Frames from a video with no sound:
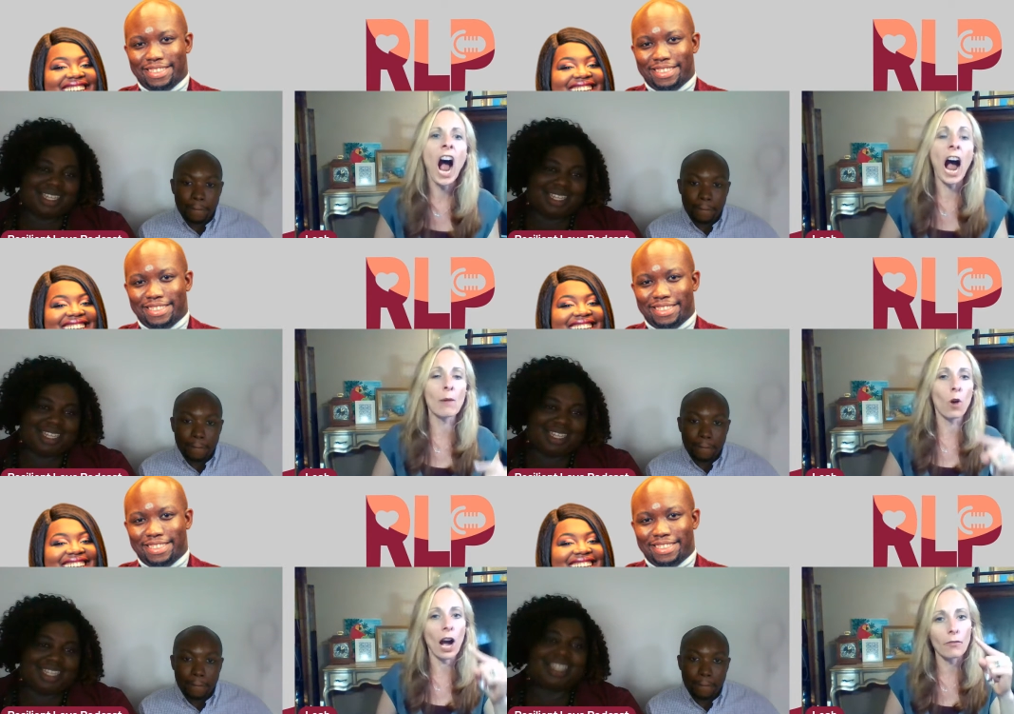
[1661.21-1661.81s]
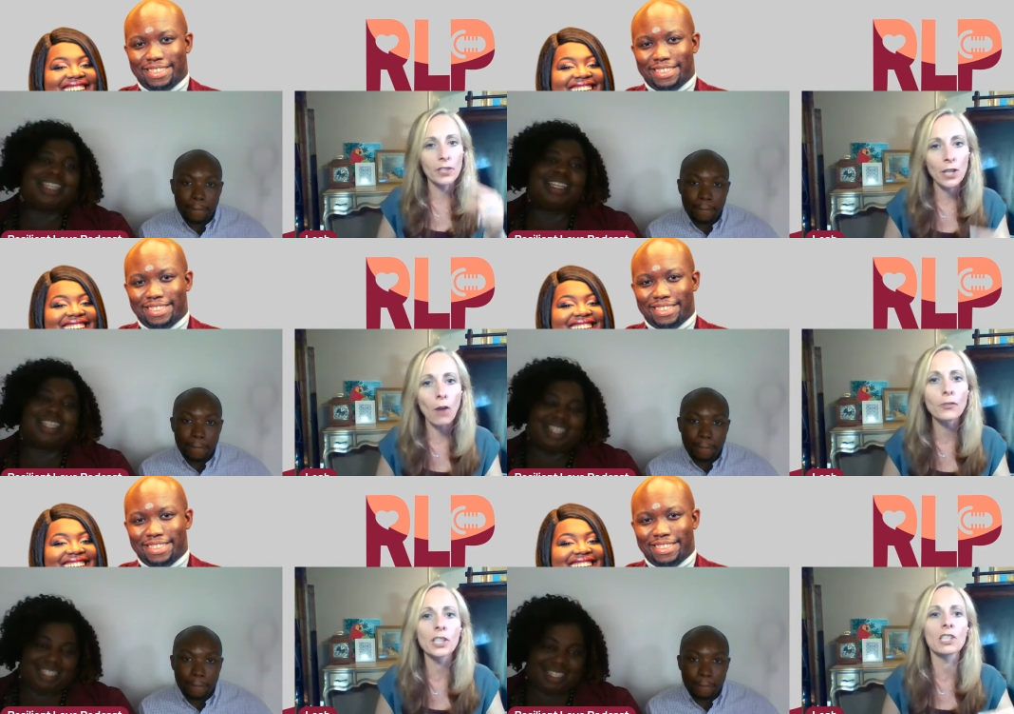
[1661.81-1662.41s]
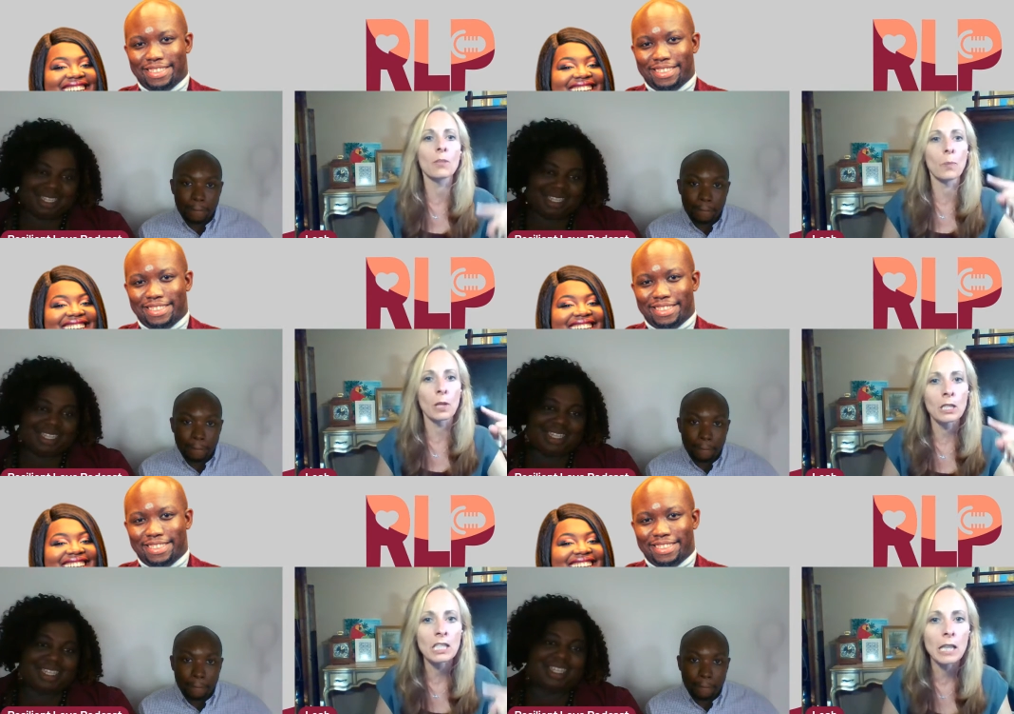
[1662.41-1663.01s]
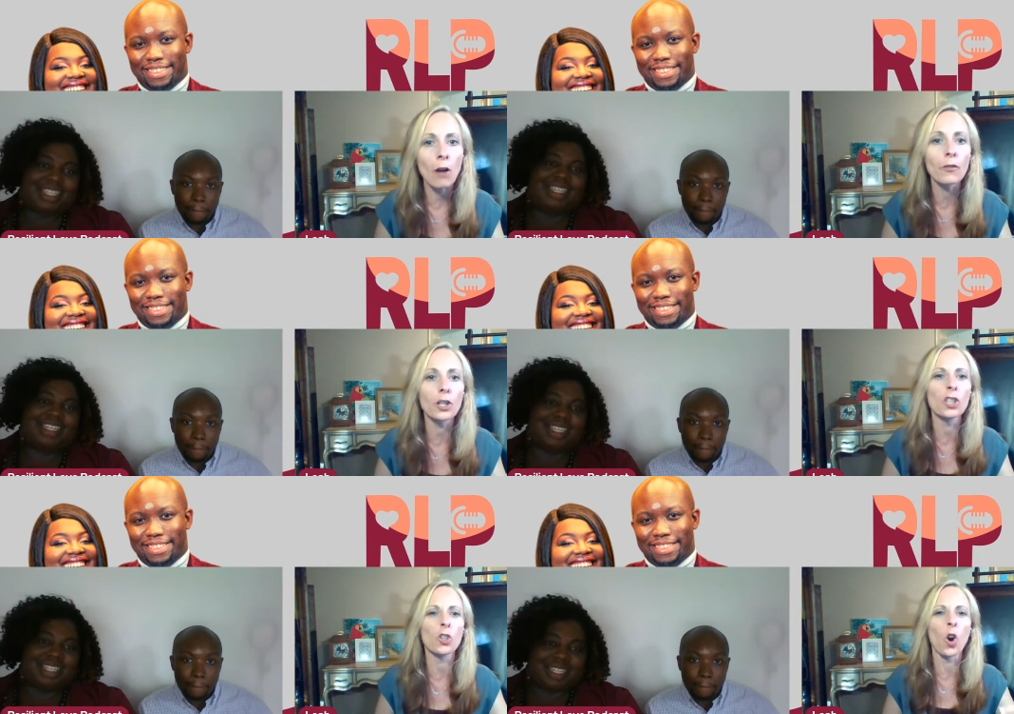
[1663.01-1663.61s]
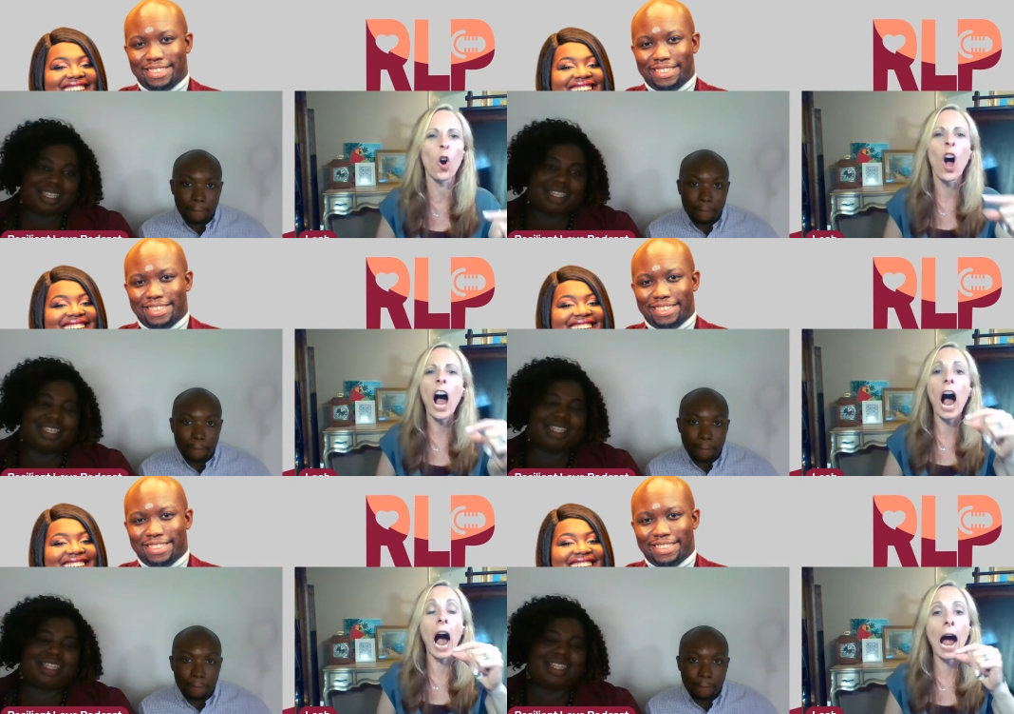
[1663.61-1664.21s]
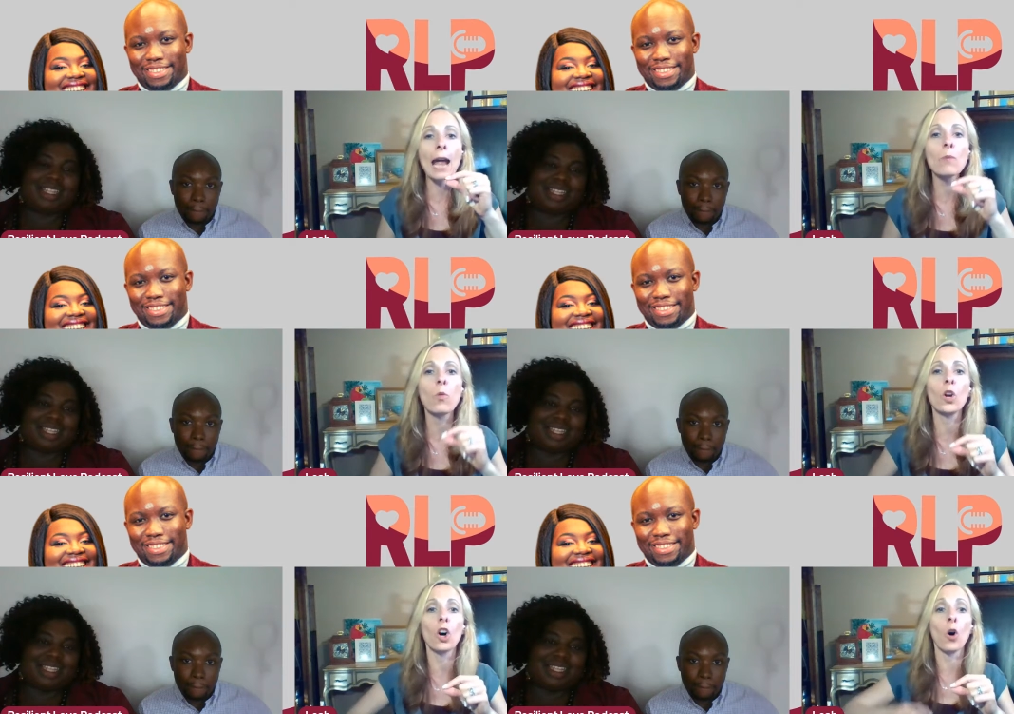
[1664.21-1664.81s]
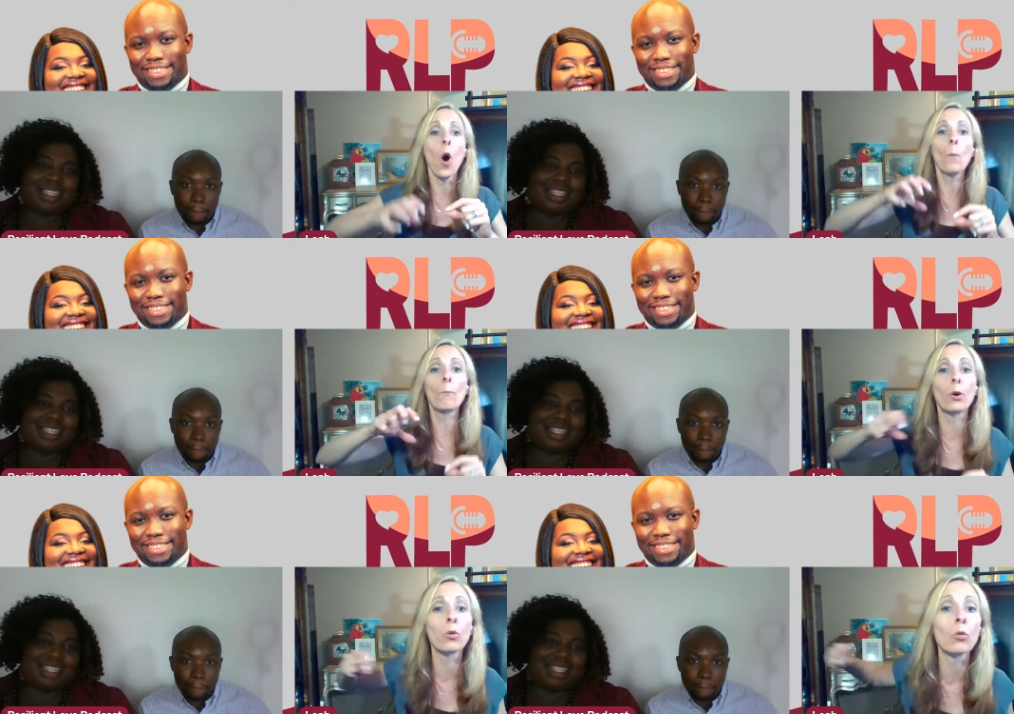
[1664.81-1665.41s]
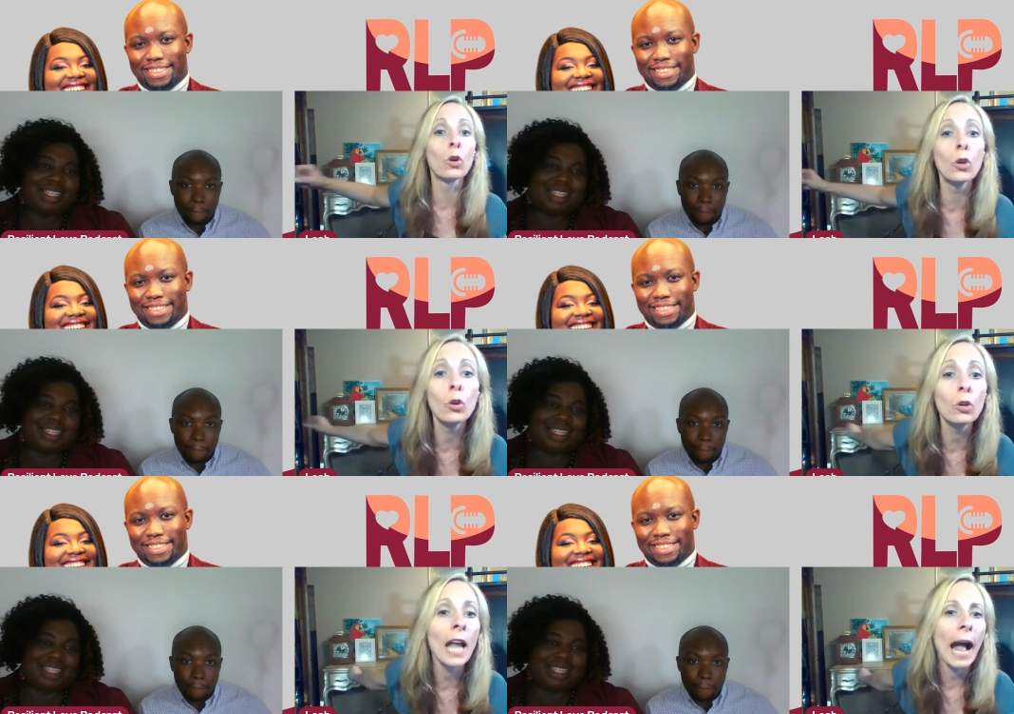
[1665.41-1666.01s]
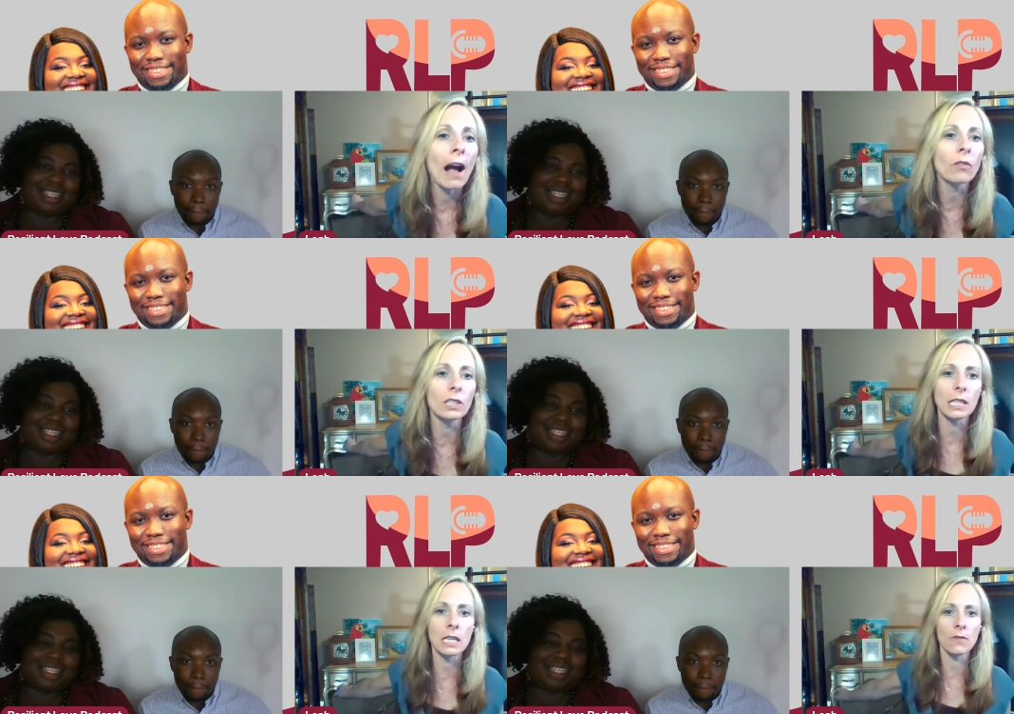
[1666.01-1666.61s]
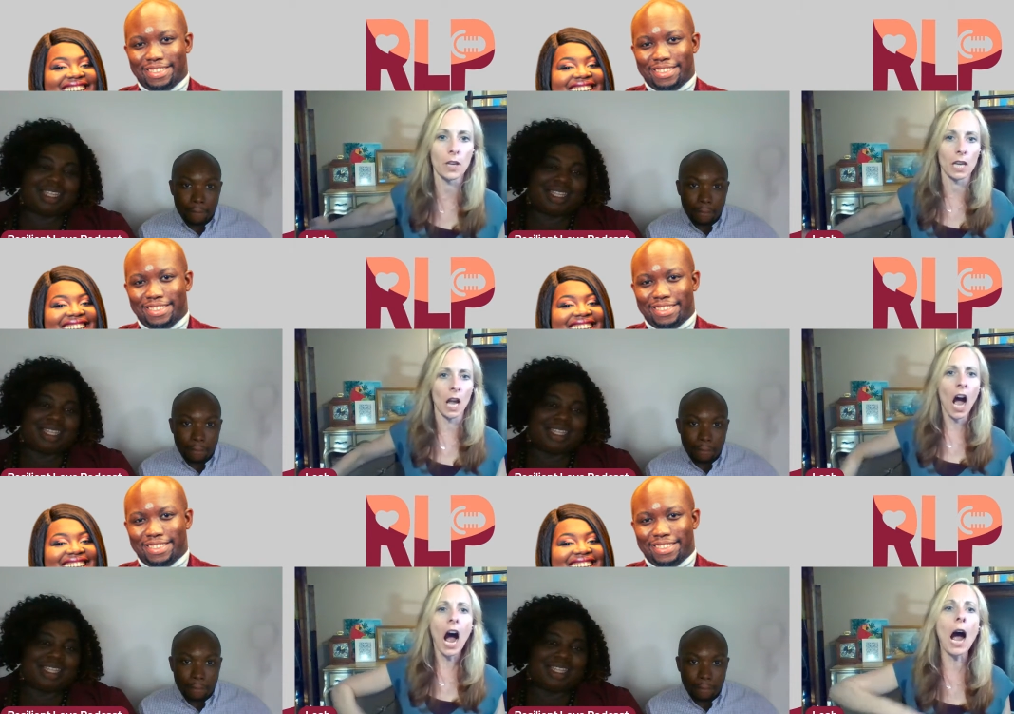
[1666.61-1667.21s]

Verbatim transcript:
Speaker 1: I will have self-discipline, self-control. I will prune out TV.